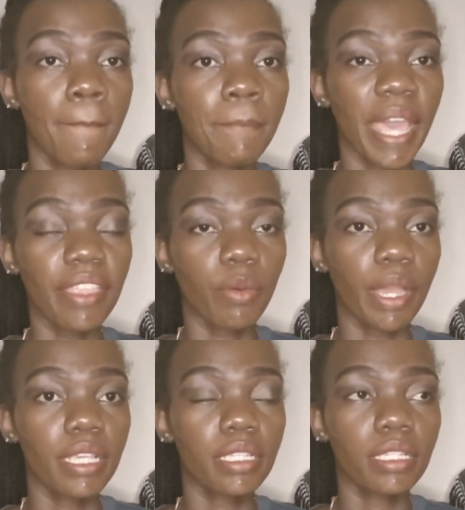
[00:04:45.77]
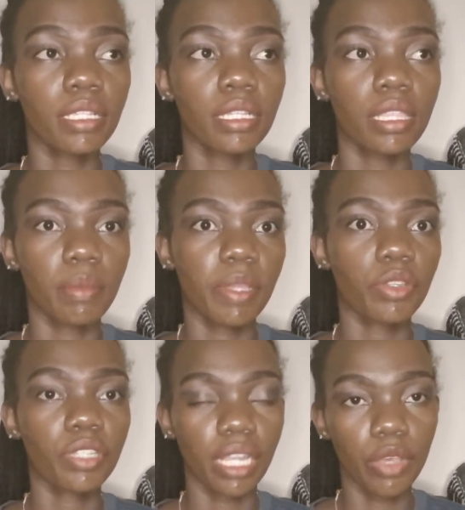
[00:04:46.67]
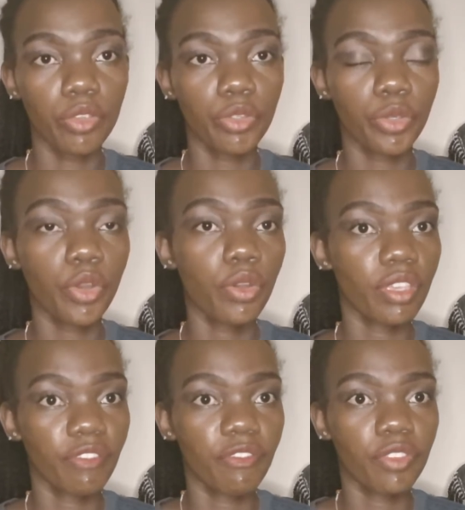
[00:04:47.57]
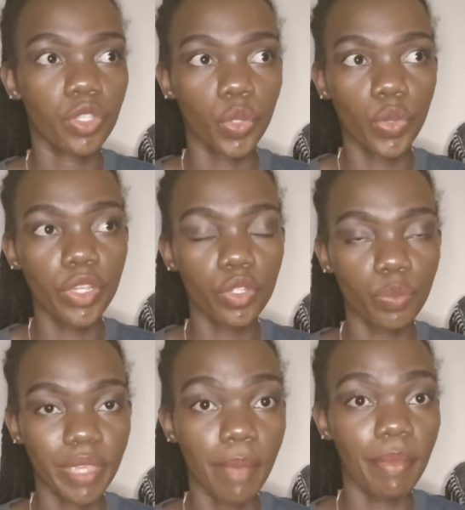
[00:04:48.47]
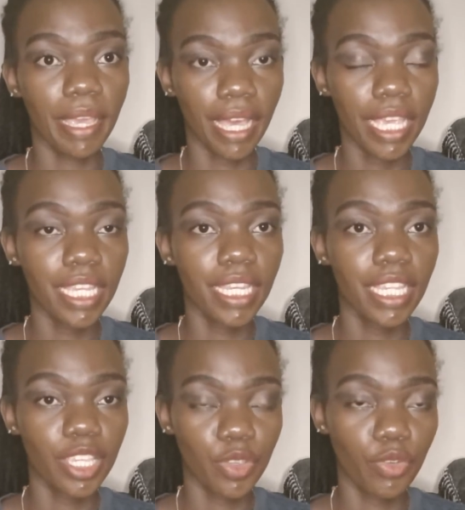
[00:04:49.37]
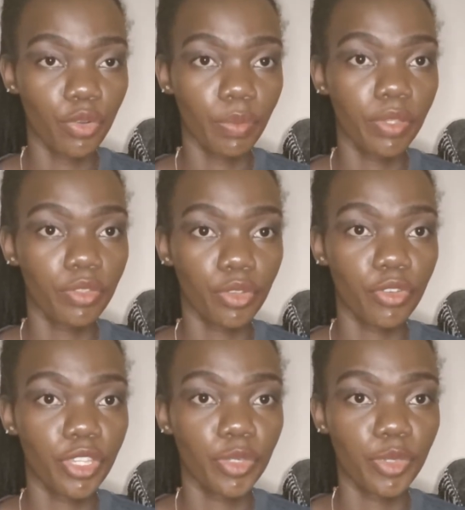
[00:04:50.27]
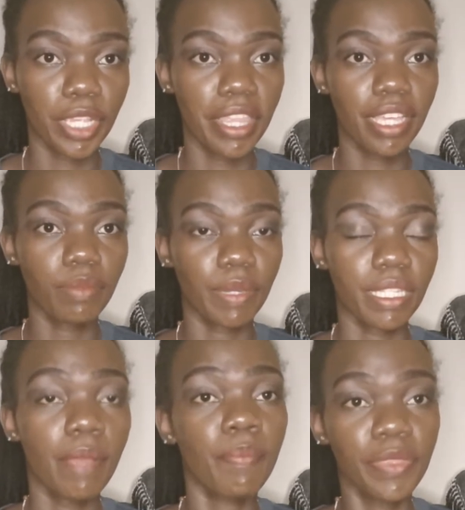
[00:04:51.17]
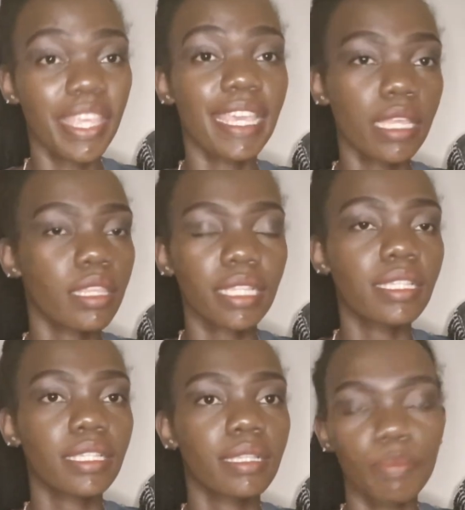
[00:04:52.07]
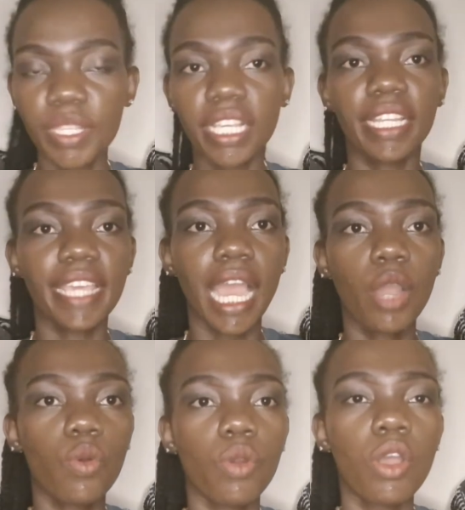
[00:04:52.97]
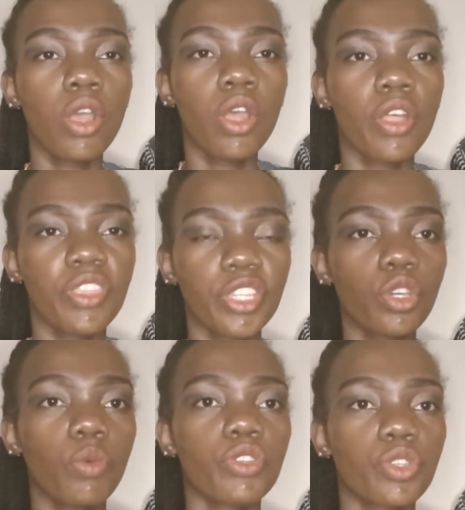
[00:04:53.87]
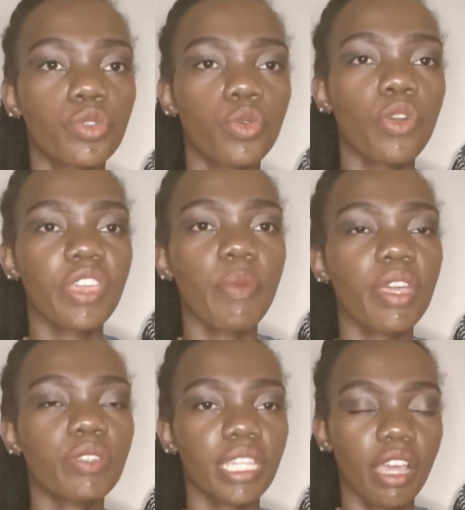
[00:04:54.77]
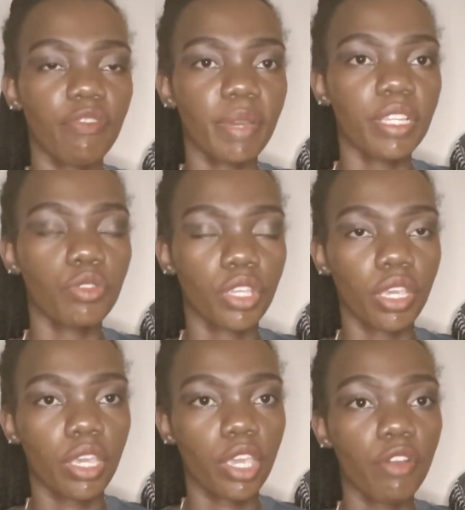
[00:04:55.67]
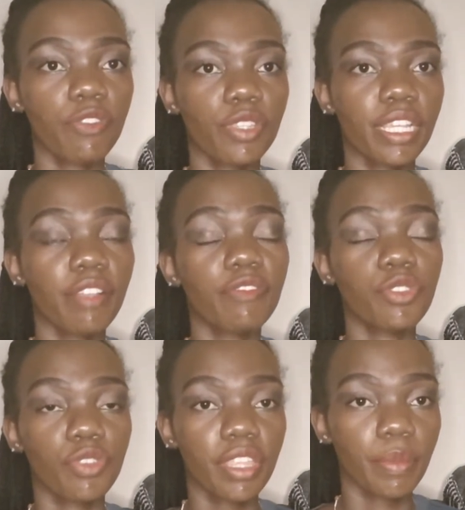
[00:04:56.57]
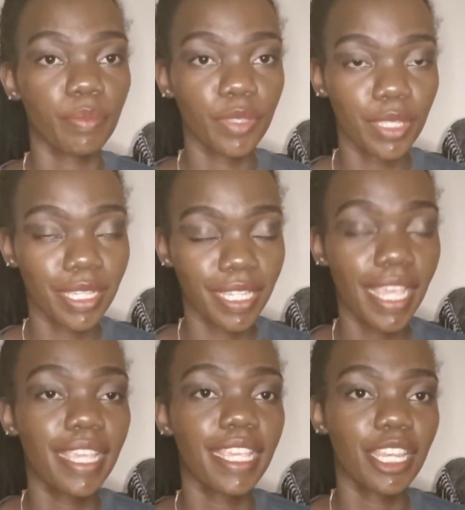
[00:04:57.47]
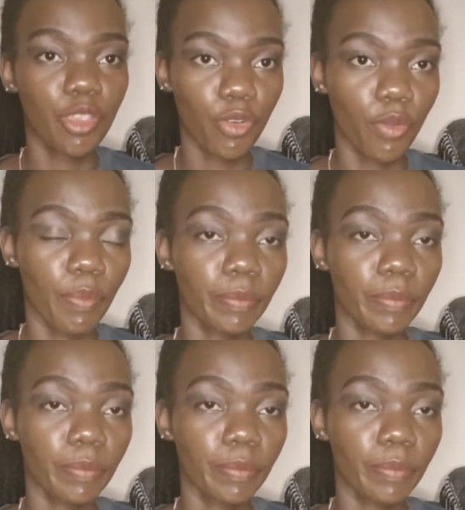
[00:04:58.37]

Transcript: Otherwise, they might not allow you to go if you're going to be a beggar in Europe. Sorry to say that, but that's basically how they don't want you to go there without enough money to take care of yourself during the stay in Europe.